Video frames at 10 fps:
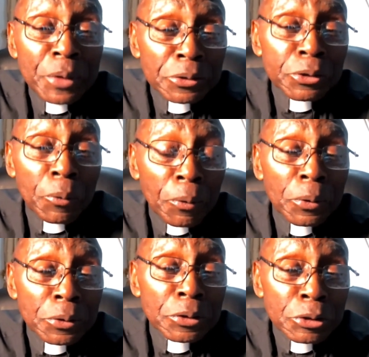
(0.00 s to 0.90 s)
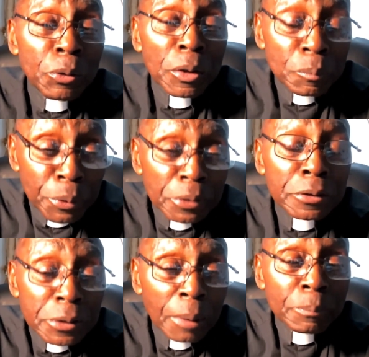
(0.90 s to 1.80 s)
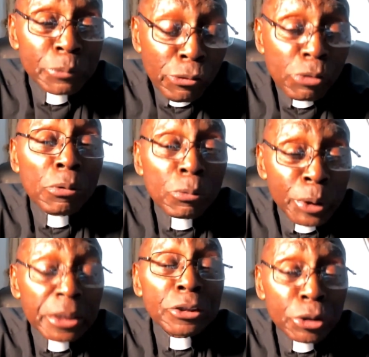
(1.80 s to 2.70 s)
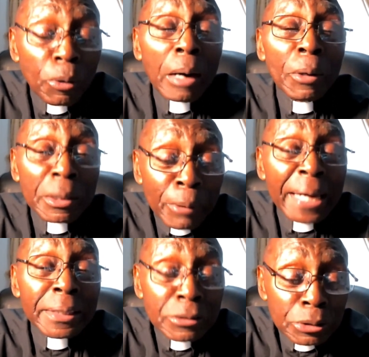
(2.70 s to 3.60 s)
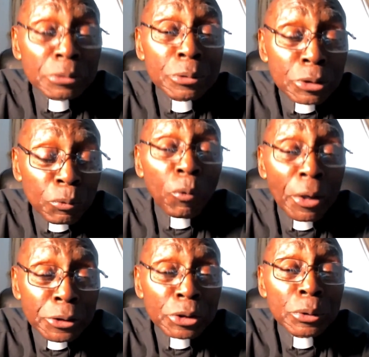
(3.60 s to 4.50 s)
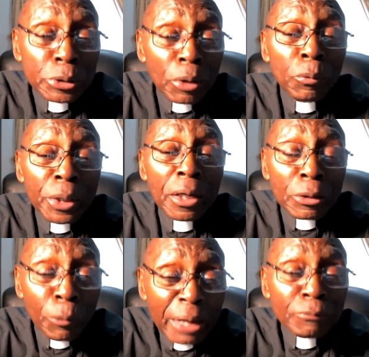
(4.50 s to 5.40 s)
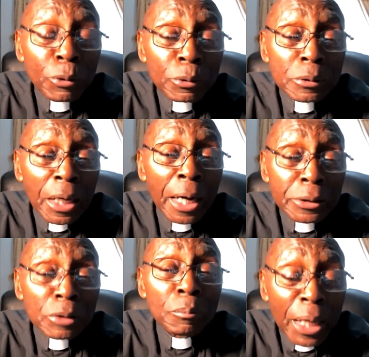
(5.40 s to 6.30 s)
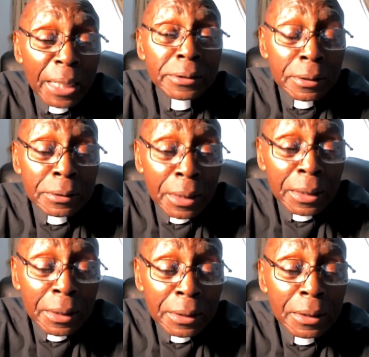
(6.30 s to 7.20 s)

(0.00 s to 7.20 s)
So you can pull us up so we can show our gratitude towards you. So we are grateful how you blessed today.